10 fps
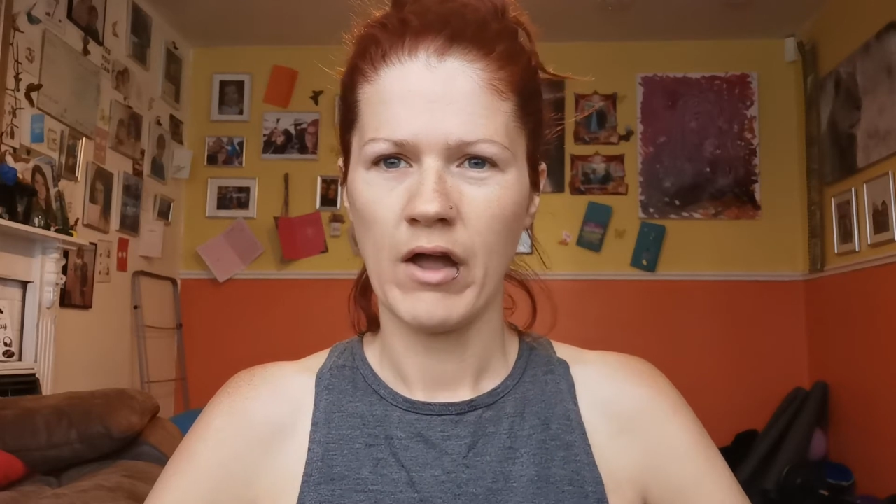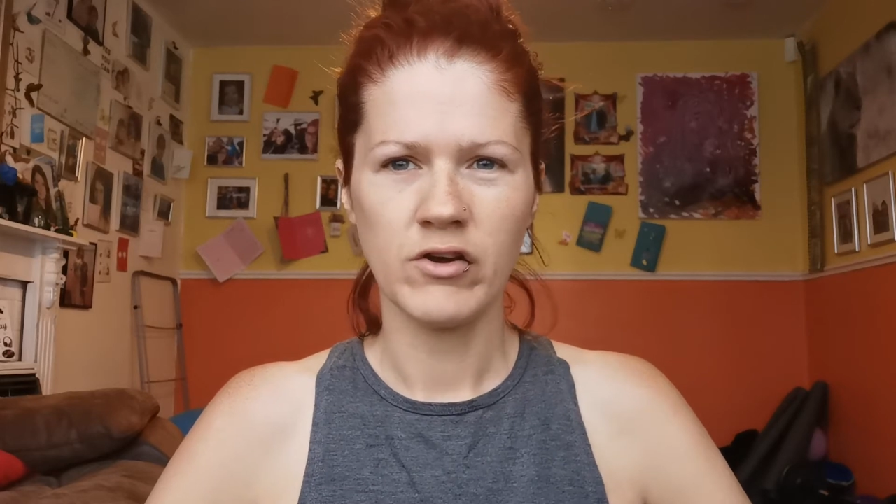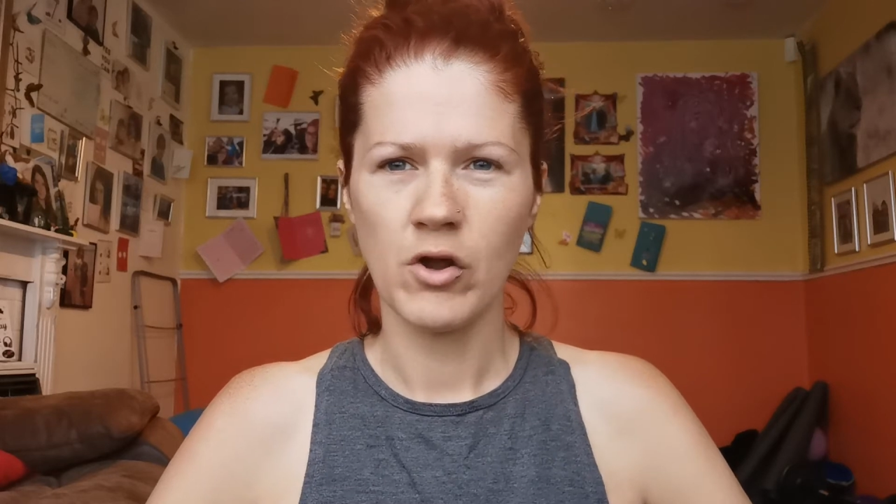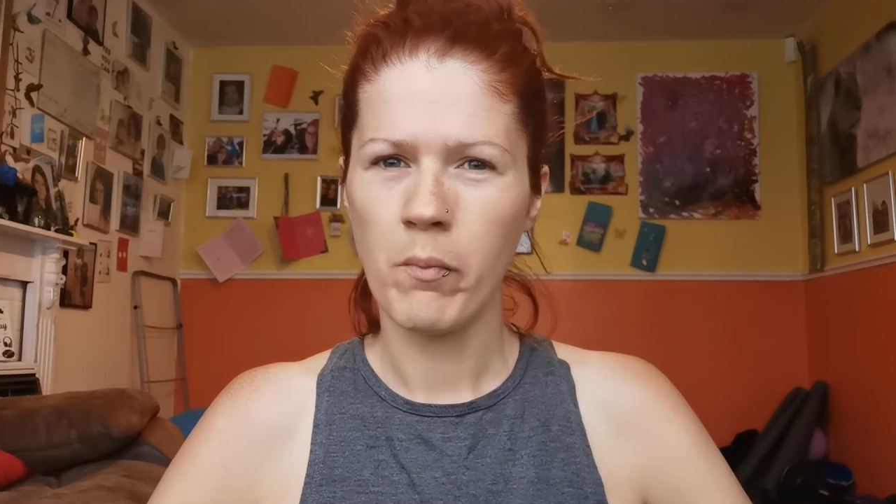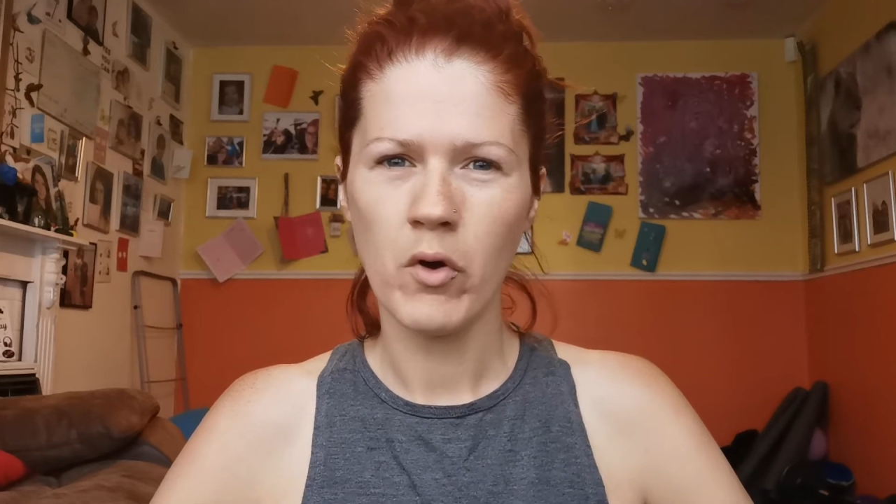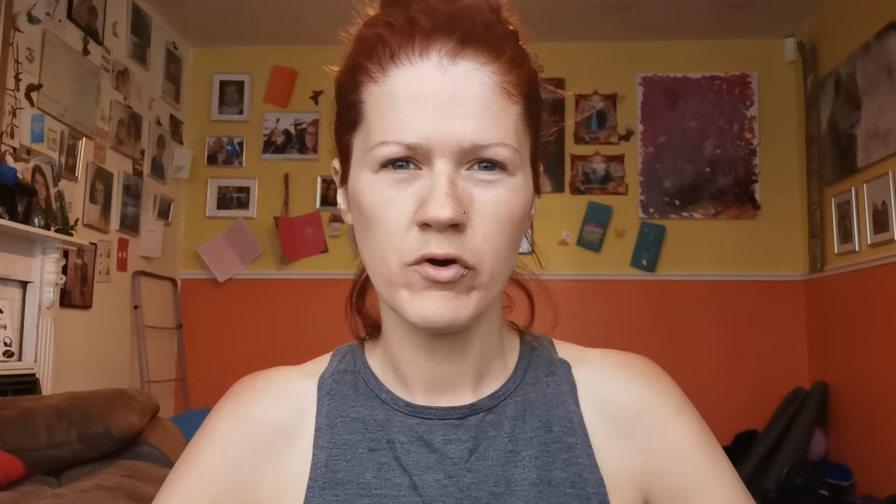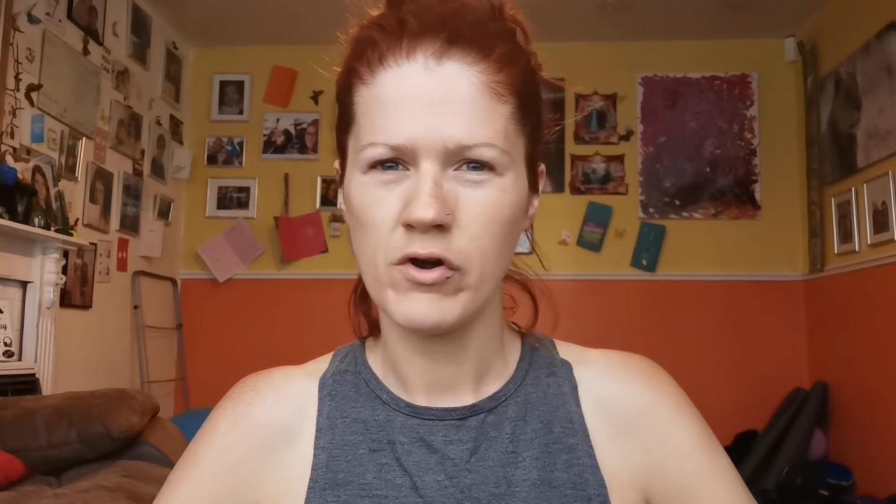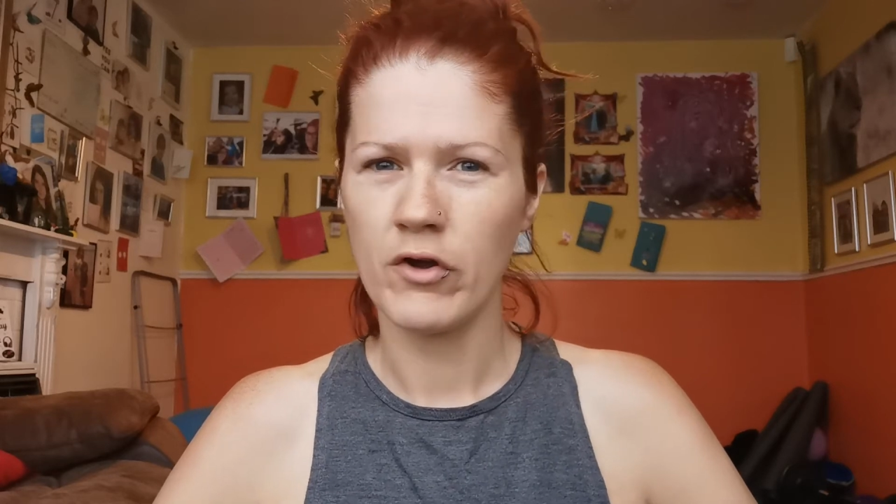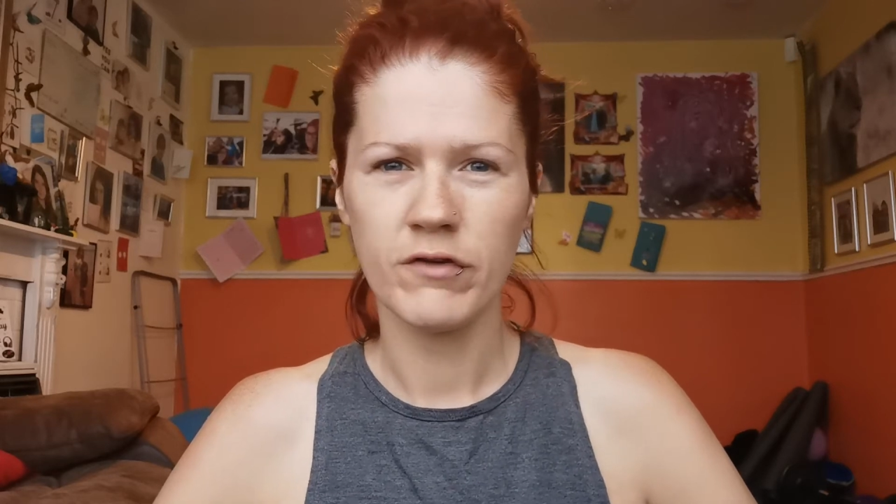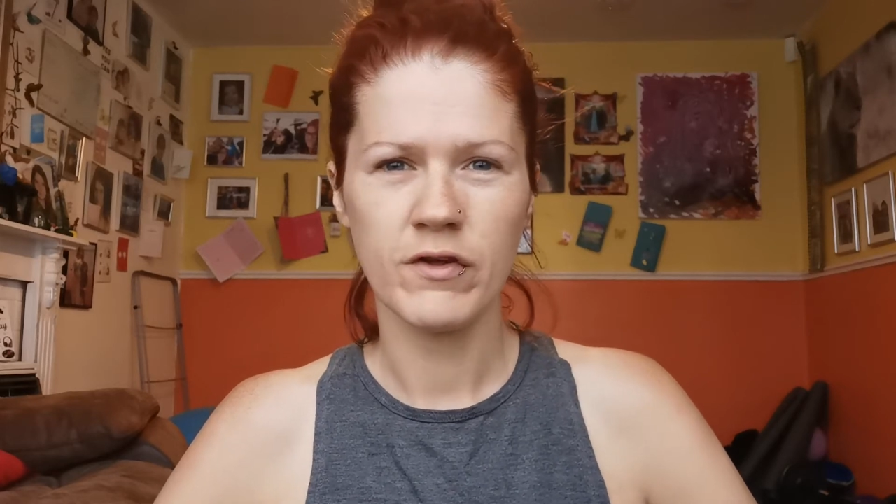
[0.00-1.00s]
and you're
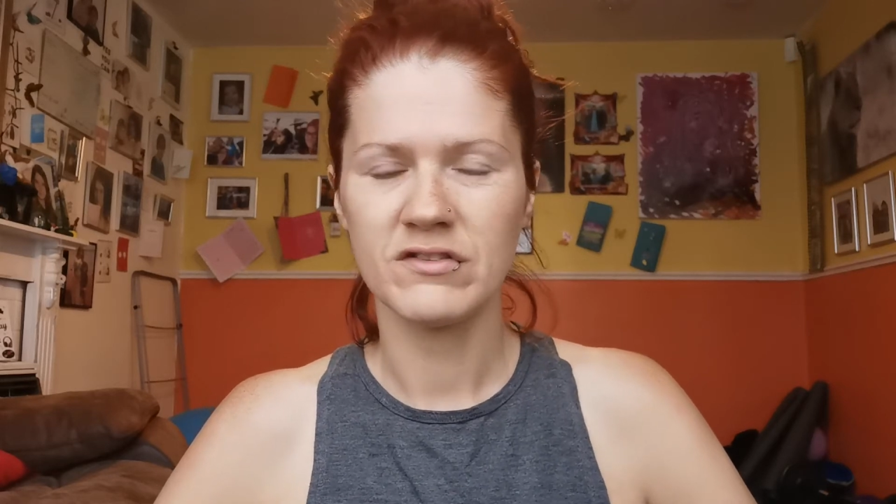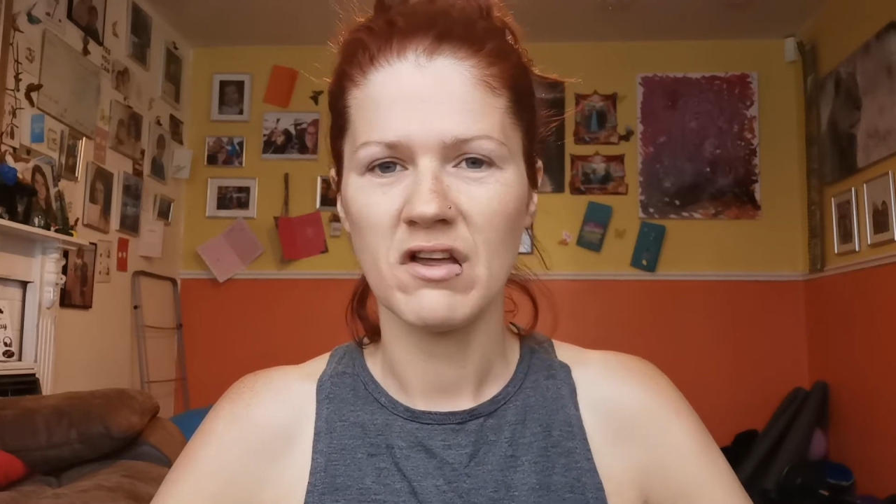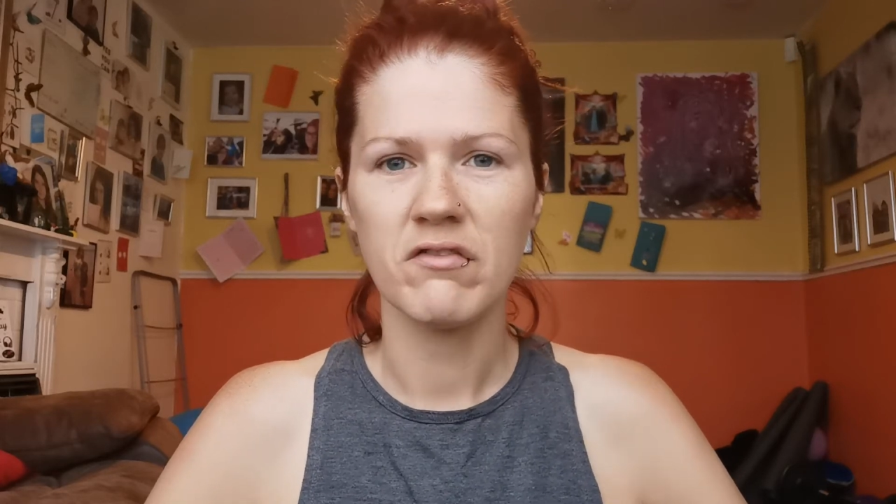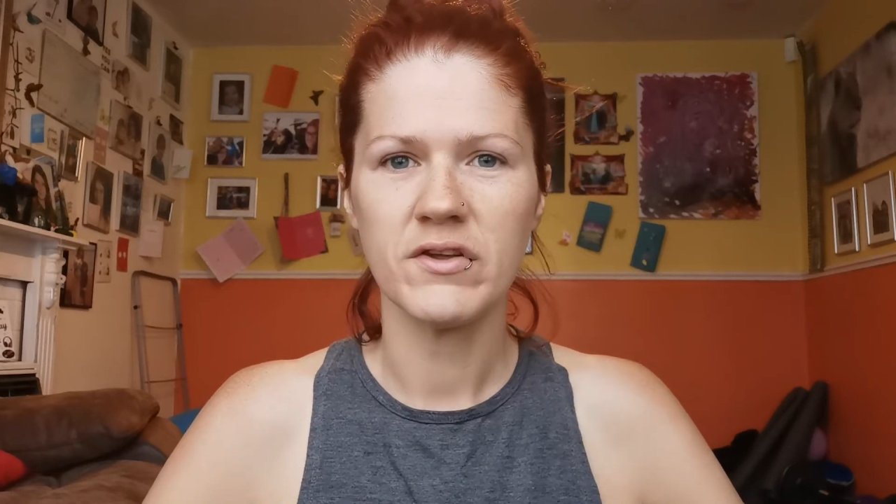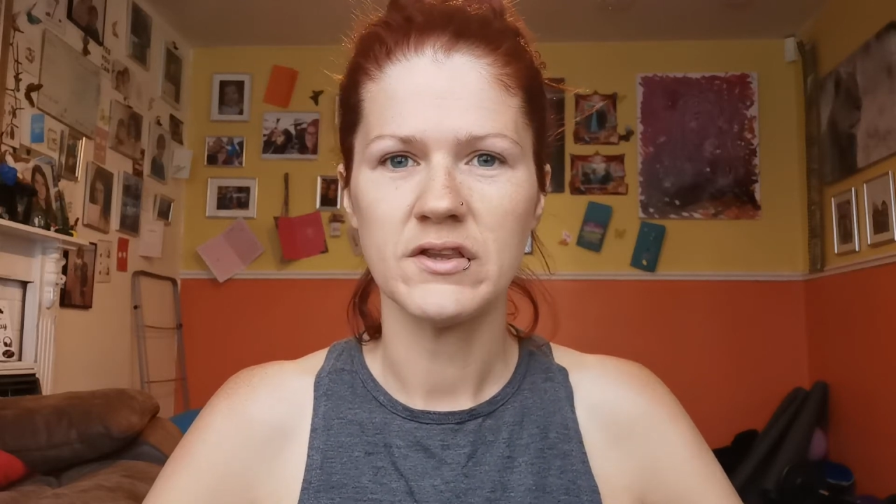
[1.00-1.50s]
putting none of yourself